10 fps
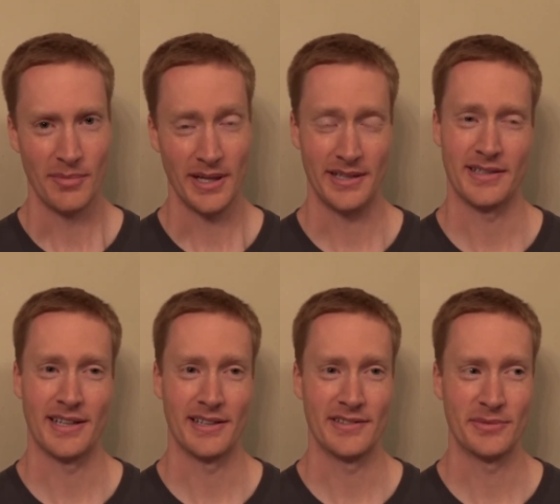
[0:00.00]
But
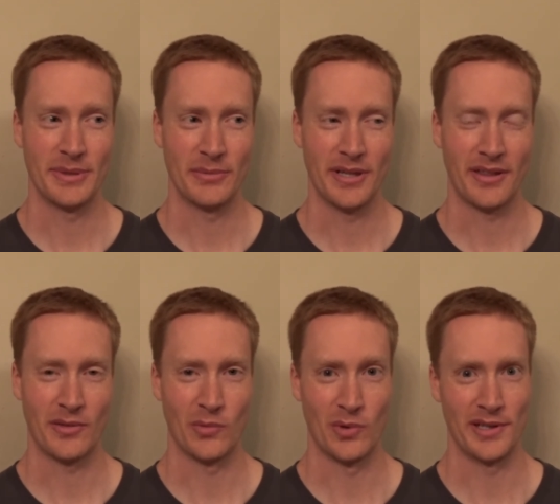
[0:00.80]
that leaves me
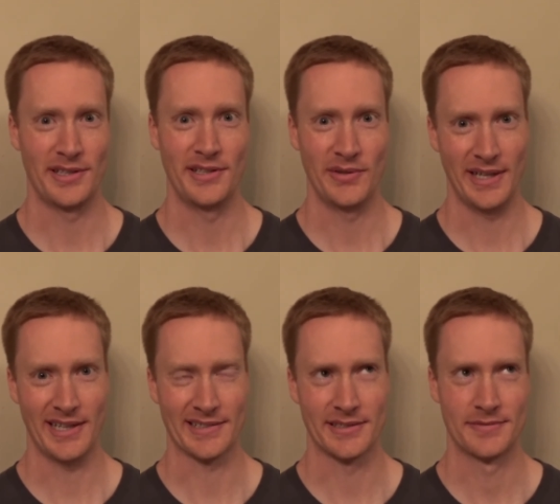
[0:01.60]
with what to do
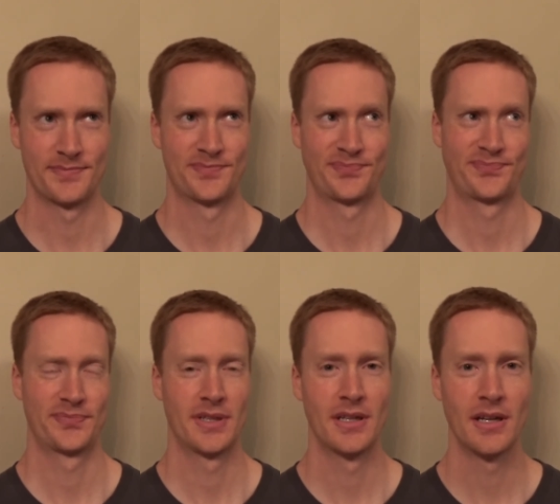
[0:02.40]
next.
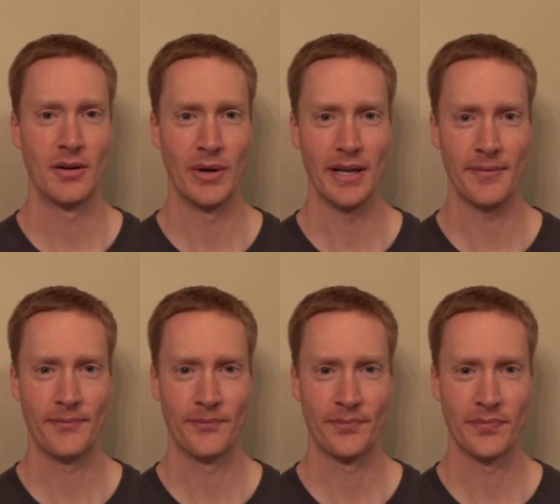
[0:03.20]
Well,